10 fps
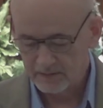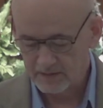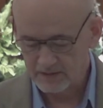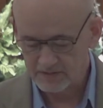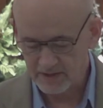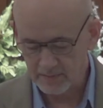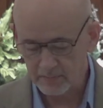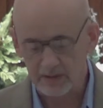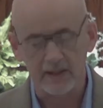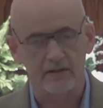The
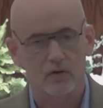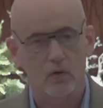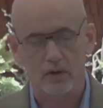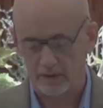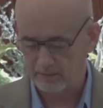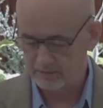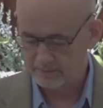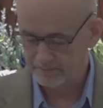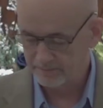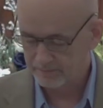assembly at Corinth,
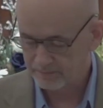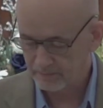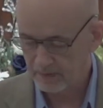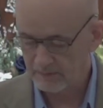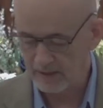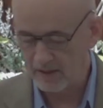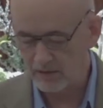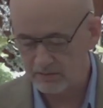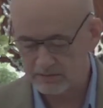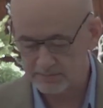they
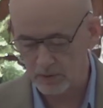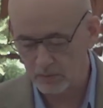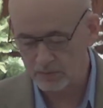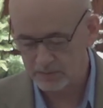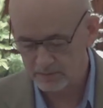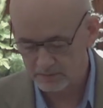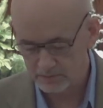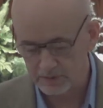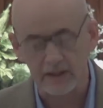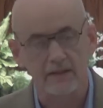all spoke
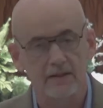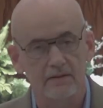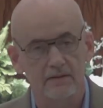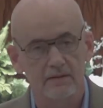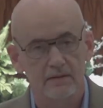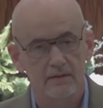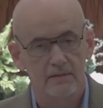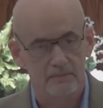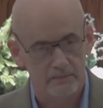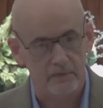Greek,
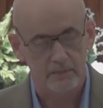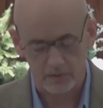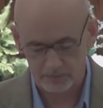for the